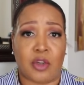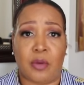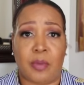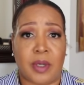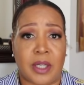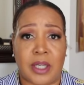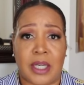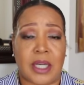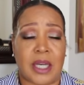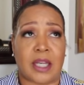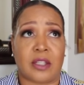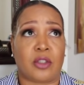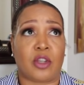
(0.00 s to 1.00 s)
The humidity
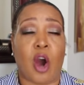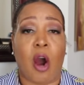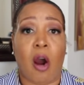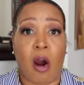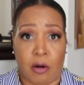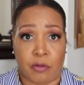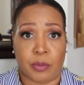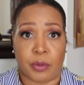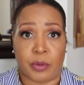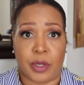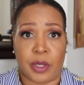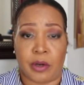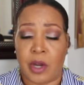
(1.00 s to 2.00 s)
is horrible
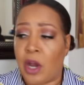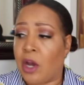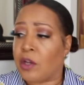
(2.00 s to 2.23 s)
here.